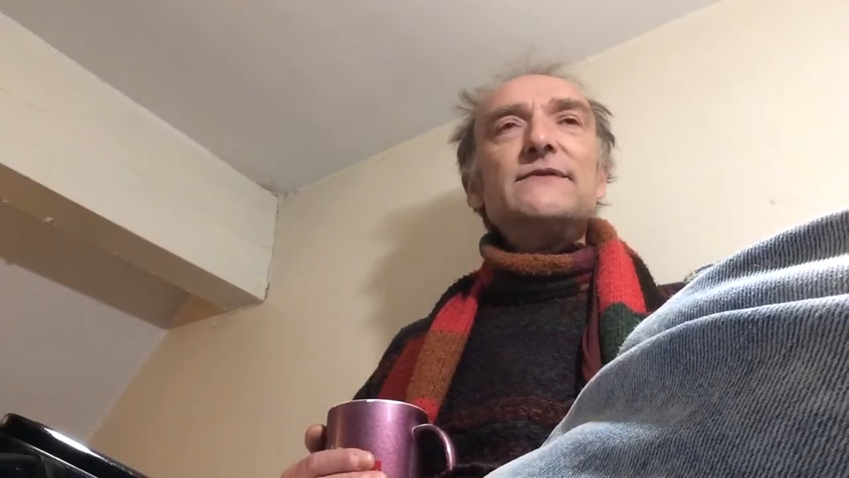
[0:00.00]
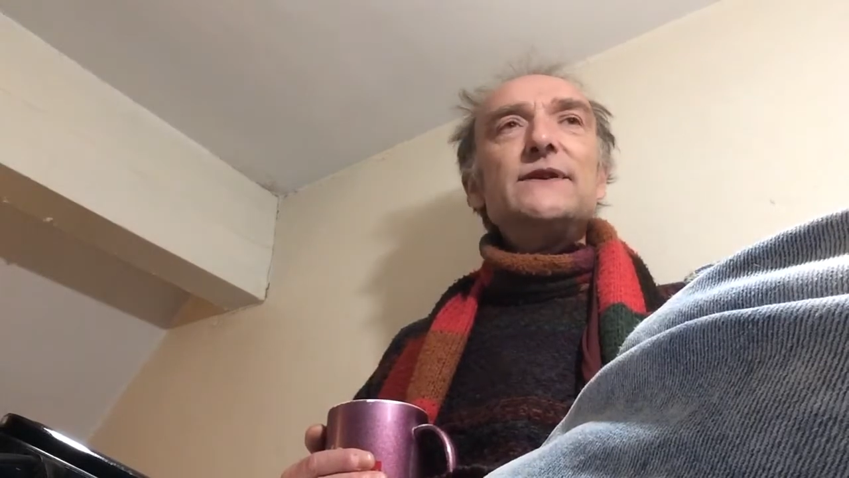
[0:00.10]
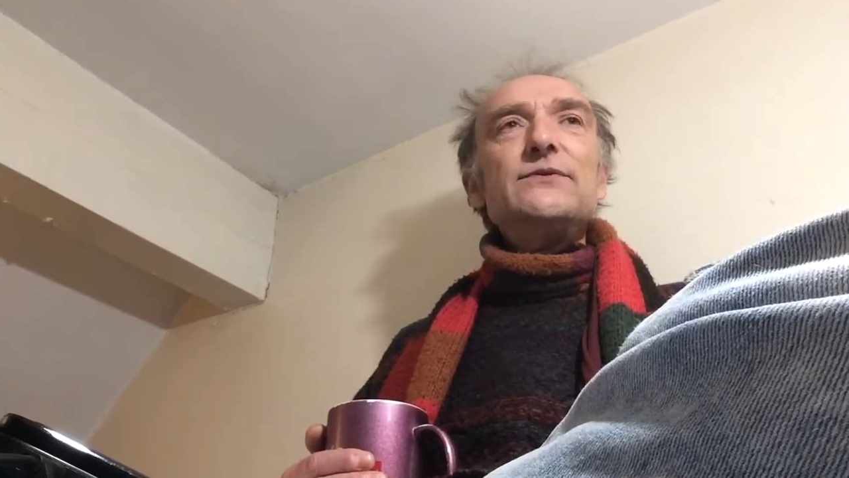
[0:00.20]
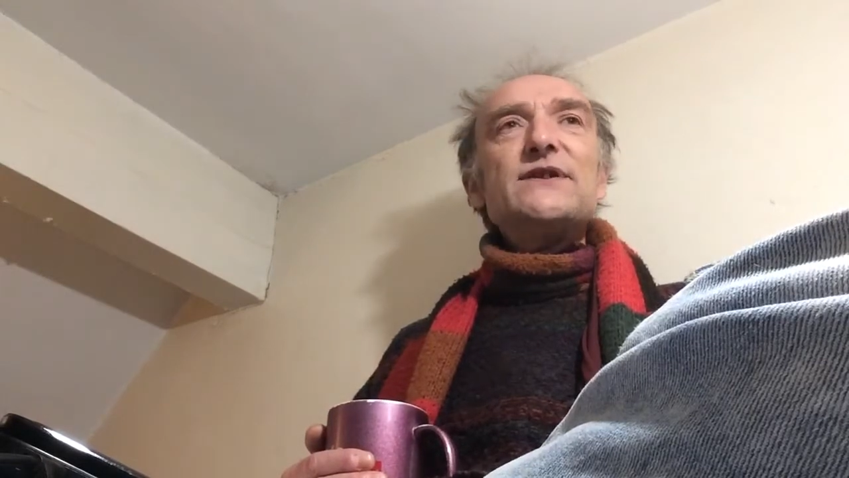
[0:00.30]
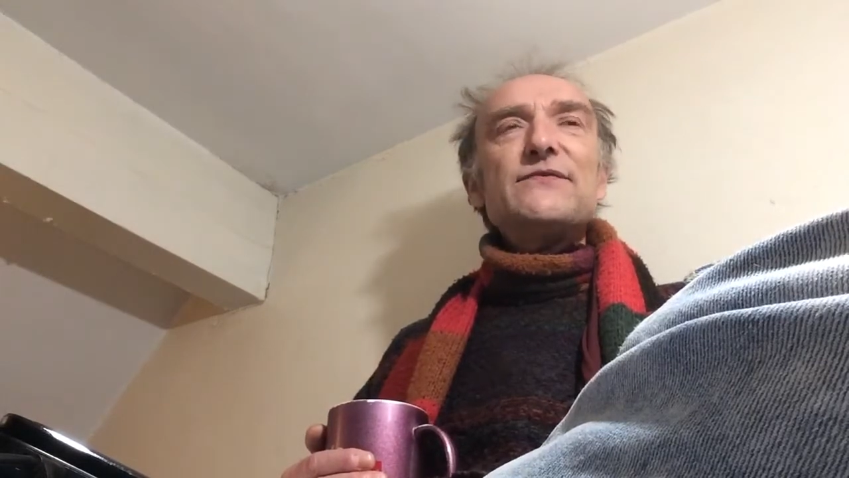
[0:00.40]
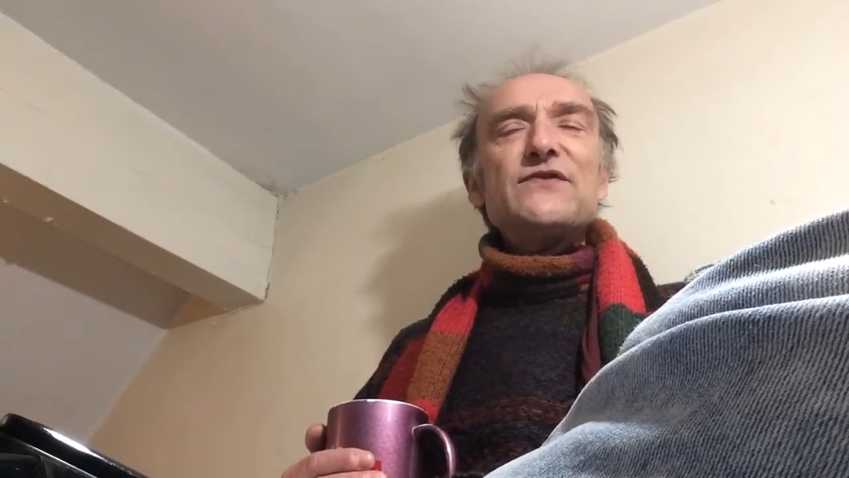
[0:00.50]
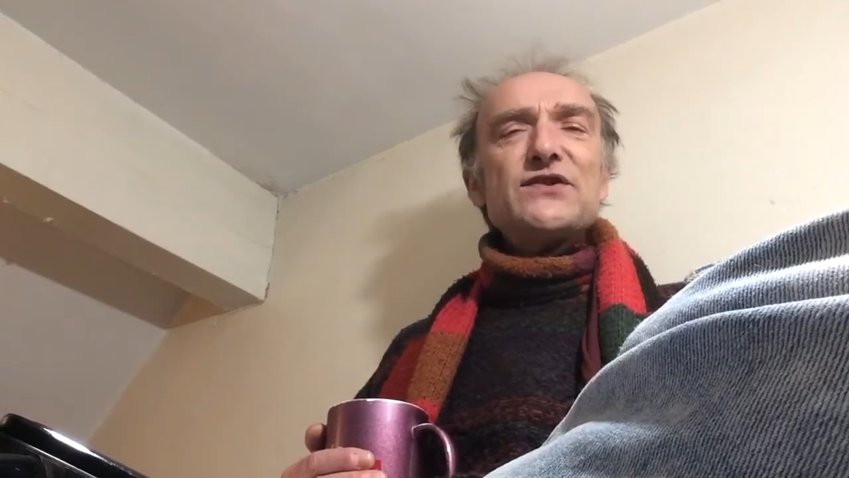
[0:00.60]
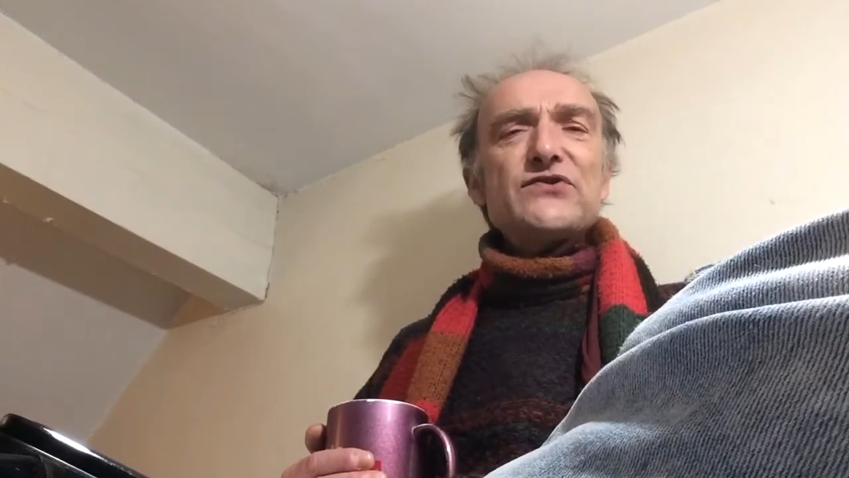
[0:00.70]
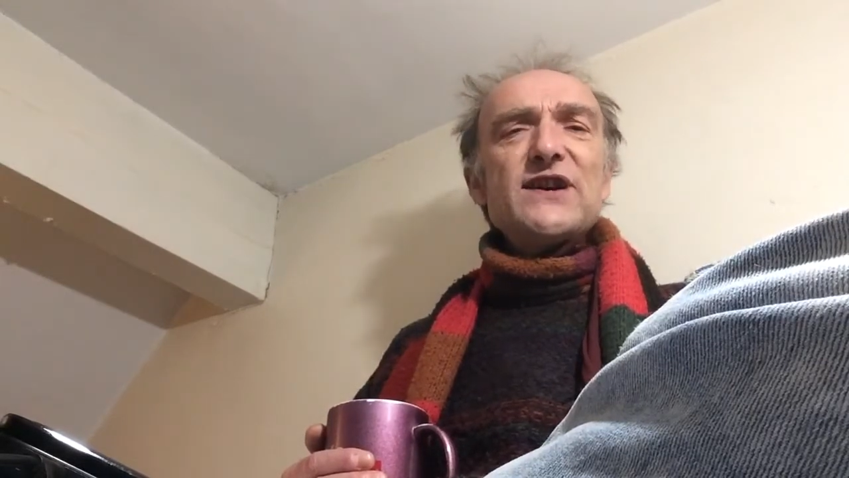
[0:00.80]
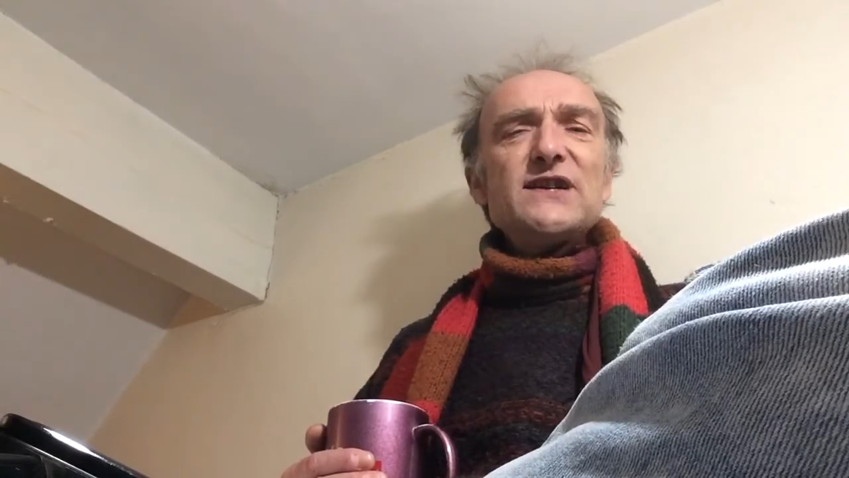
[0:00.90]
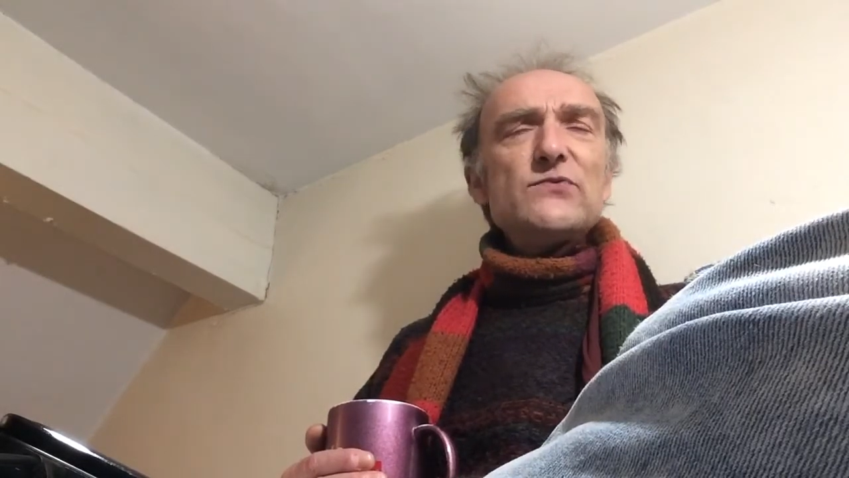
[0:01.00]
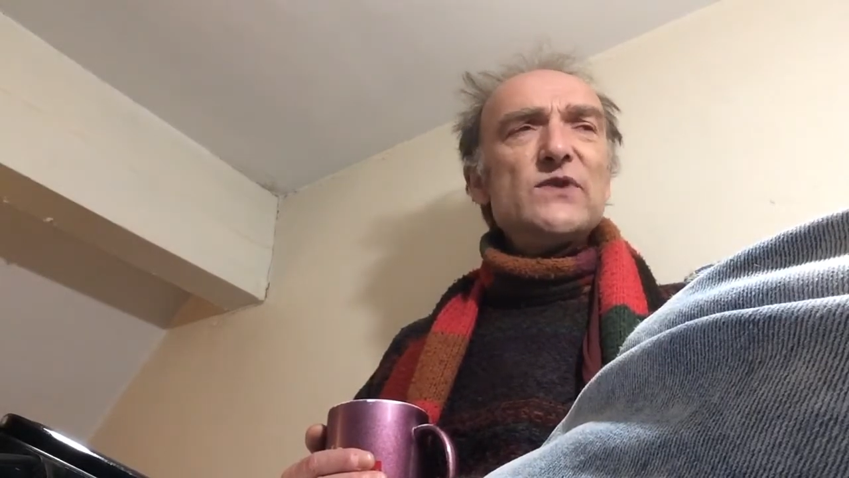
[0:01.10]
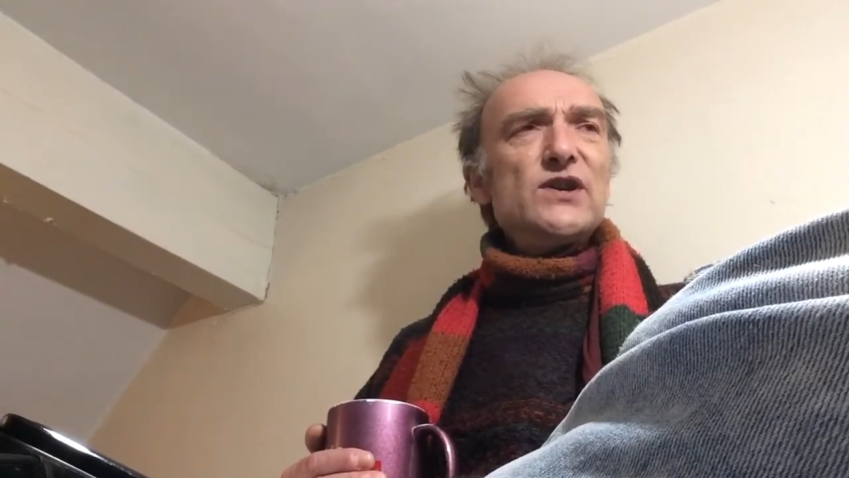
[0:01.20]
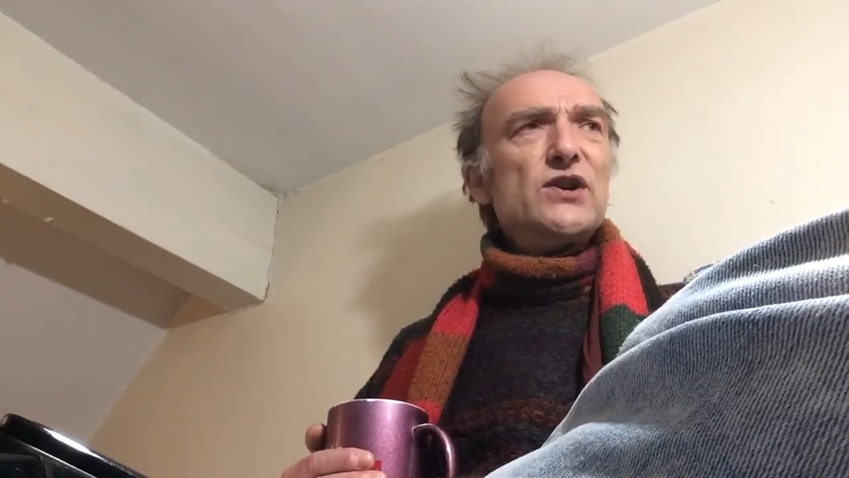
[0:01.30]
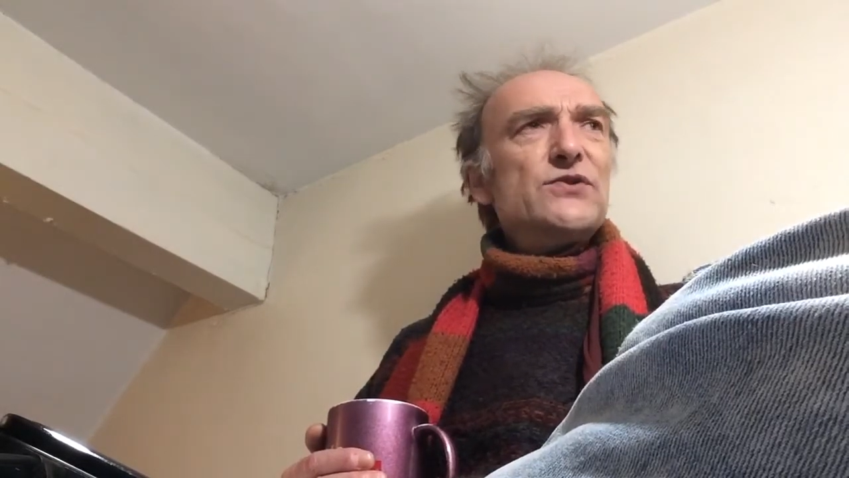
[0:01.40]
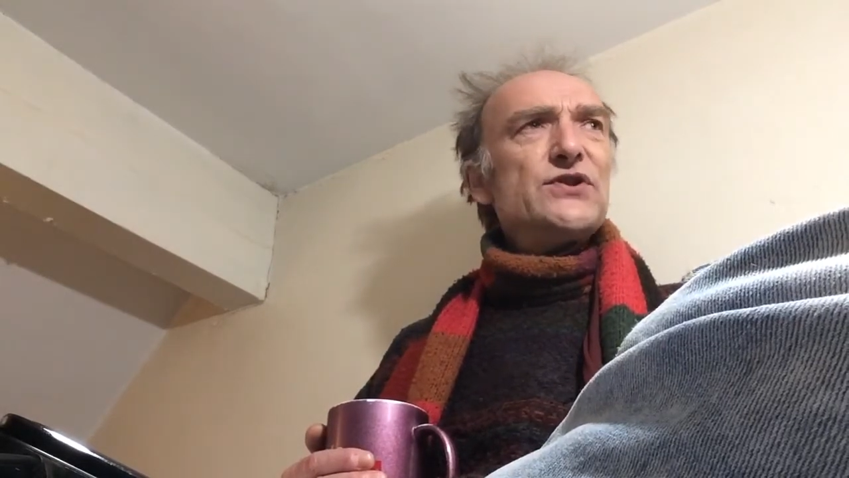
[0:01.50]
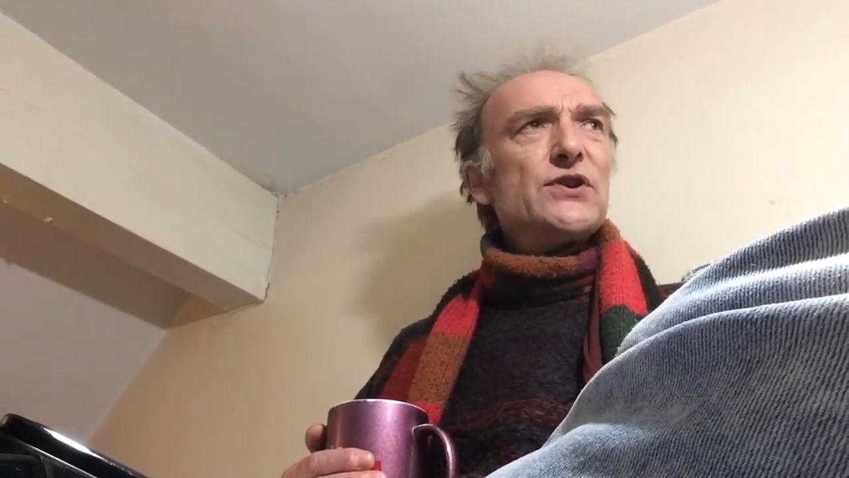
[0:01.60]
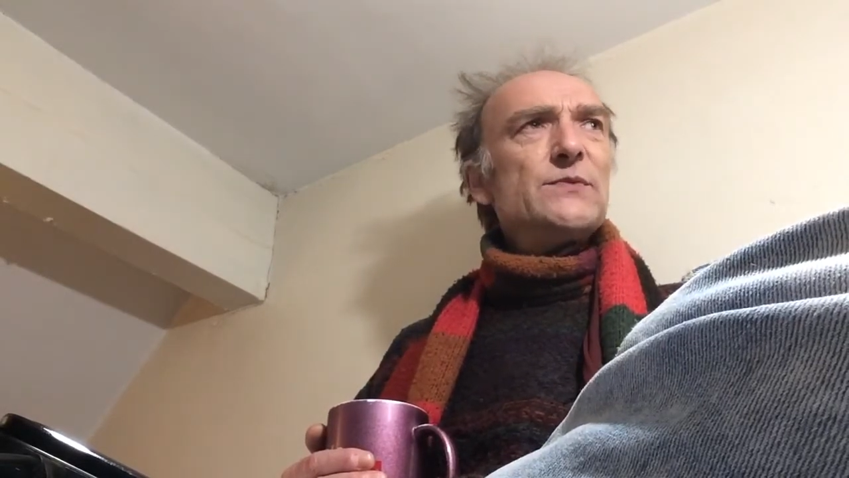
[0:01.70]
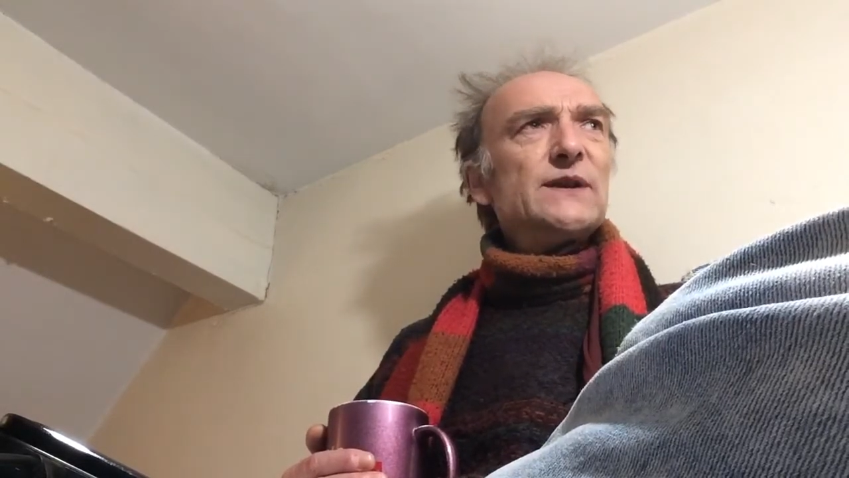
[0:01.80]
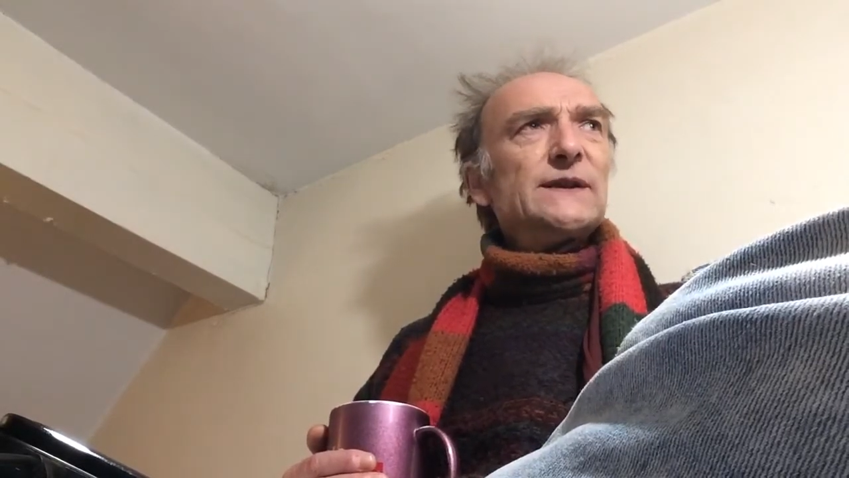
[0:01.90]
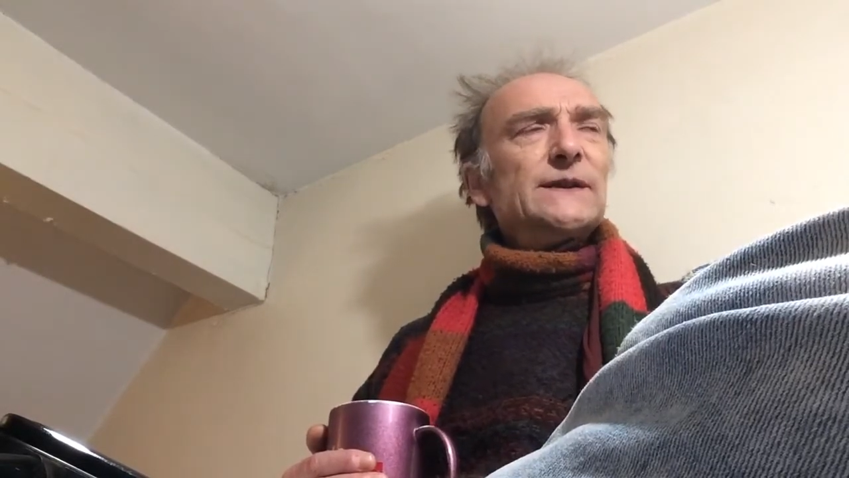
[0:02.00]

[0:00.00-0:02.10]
viewers are frustrated with YouTube,